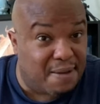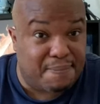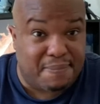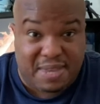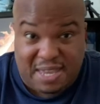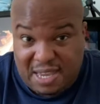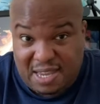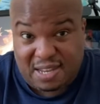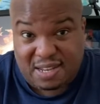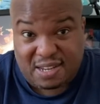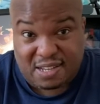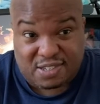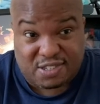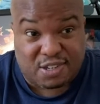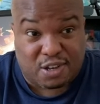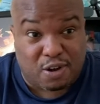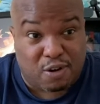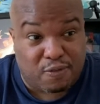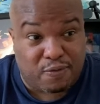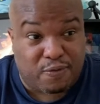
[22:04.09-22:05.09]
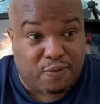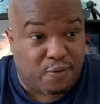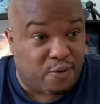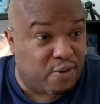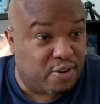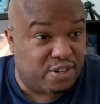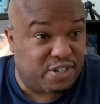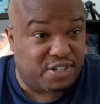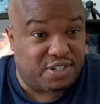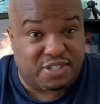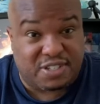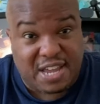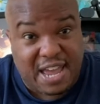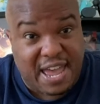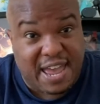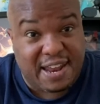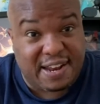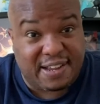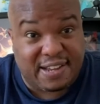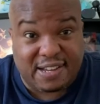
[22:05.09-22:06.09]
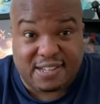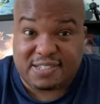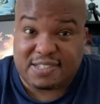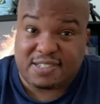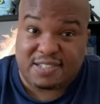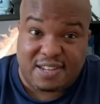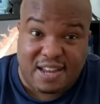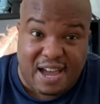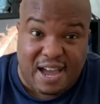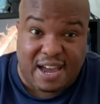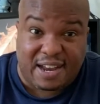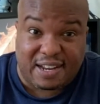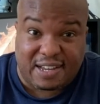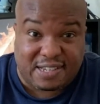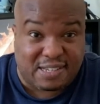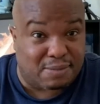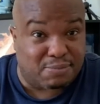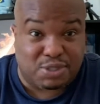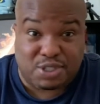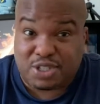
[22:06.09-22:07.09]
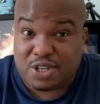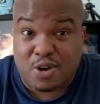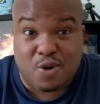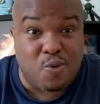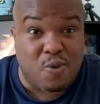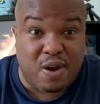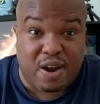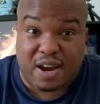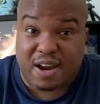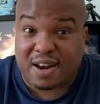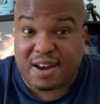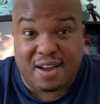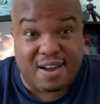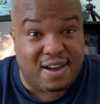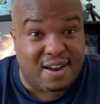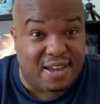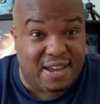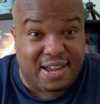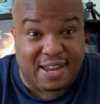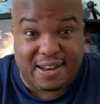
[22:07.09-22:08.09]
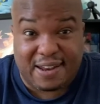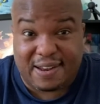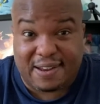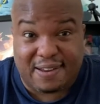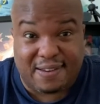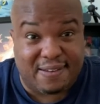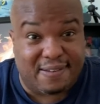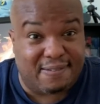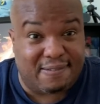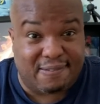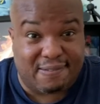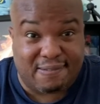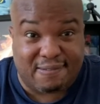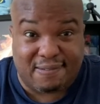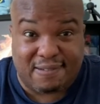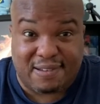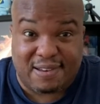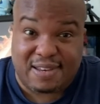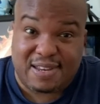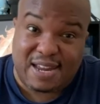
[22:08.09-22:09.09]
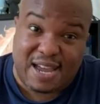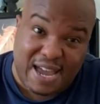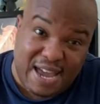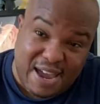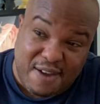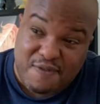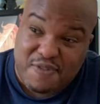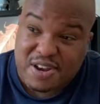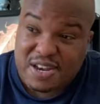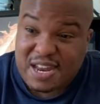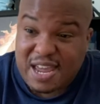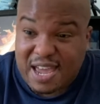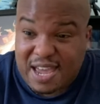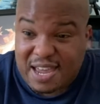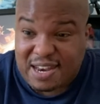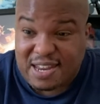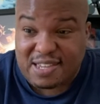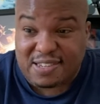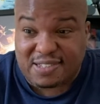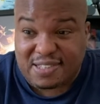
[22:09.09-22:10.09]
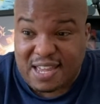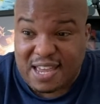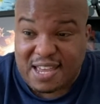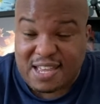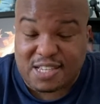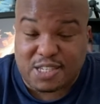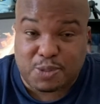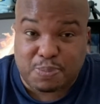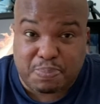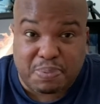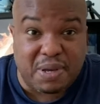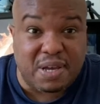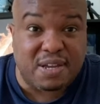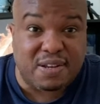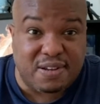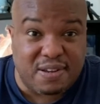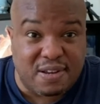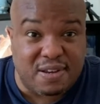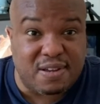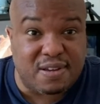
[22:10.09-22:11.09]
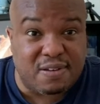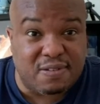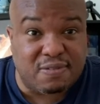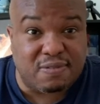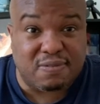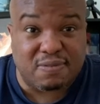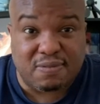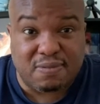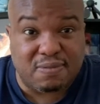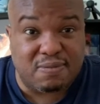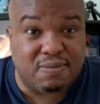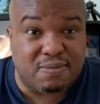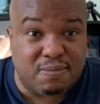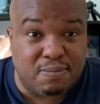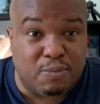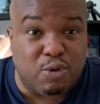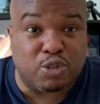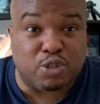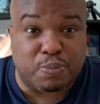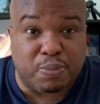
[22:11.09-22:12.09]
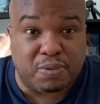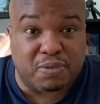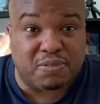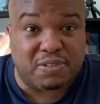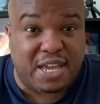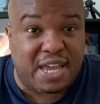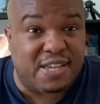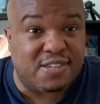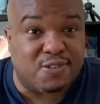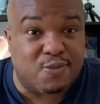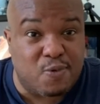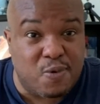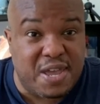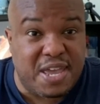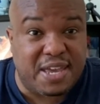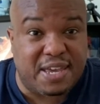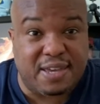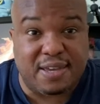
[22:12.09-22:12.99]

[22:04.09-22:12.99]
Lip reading: mean that Skullforge is dead, because it's not, because I'm still working on it. Not every day these days, but, you know, multiple days a week.